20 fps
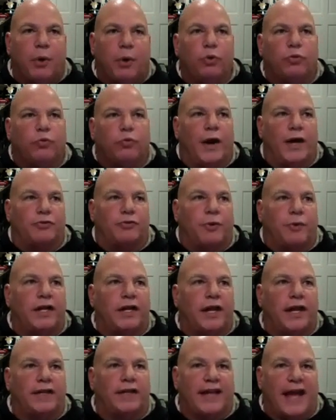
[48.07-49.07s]
both ways,
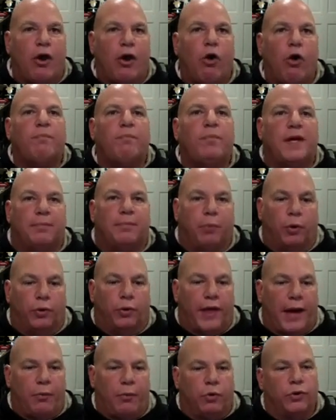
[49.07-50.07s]
right? Like to help people
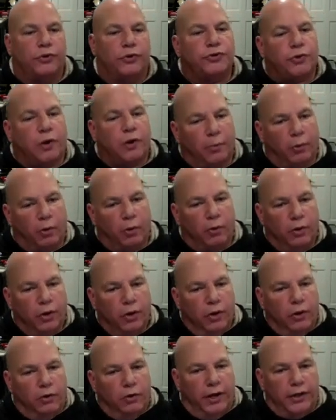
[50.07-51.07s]
that were in trouble
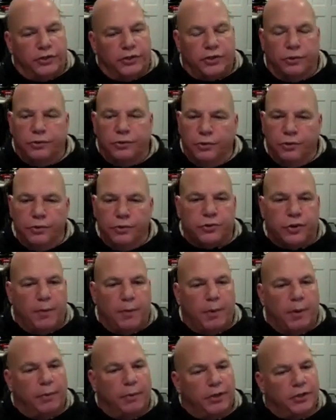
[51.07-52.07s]
right? So you're in
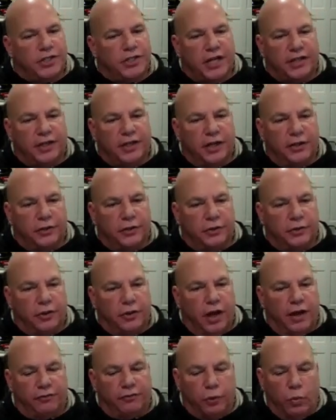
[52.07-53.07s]
trouble, but it's not the end of your
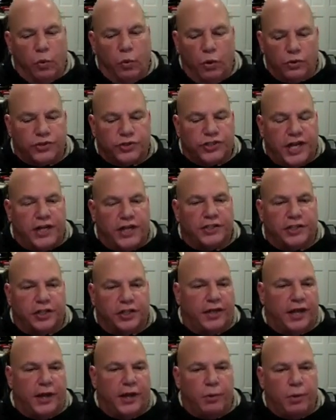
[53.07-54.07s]
life. The worst day is the
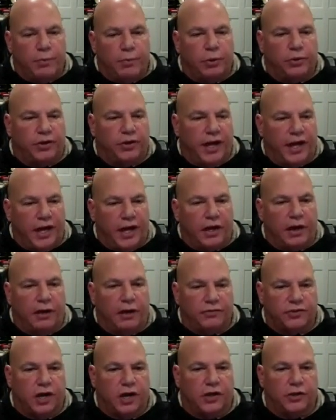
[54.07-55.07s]
day we put the
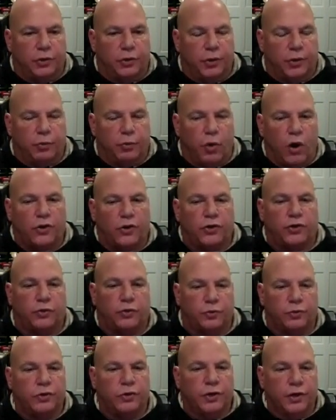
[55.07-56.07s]
handcuffs on you and walk
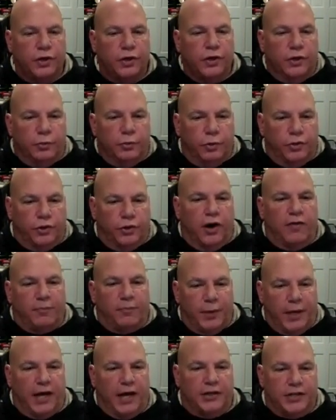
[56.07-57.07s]
you with our
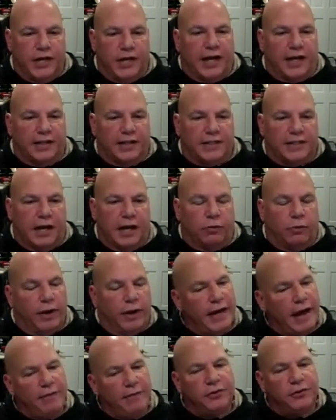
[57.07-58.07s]
FBI jackets out,
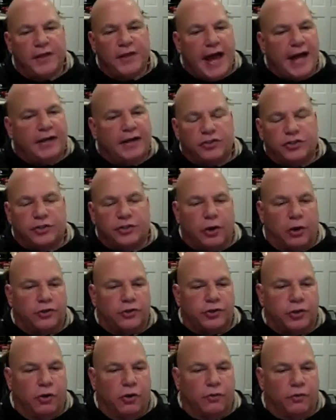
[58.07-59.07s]
right? After that, it
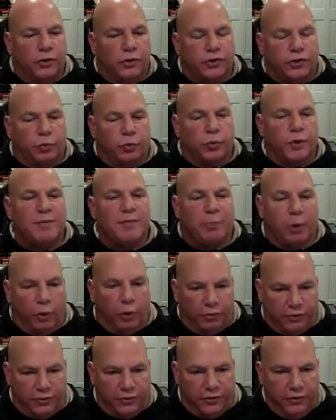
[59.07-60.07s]
starts over. It's a
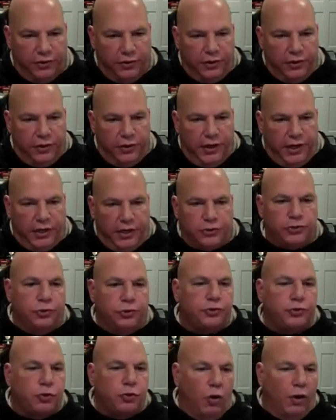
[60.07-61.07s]
rebirth and it's
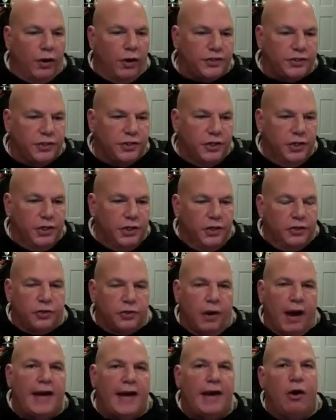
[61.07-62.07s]
your choice.
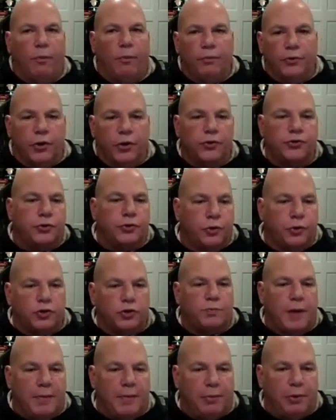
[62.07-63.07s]
So I help nurture those
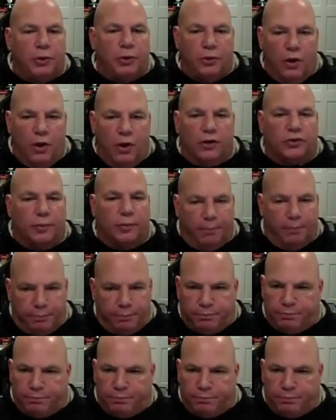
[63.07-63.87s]
people along to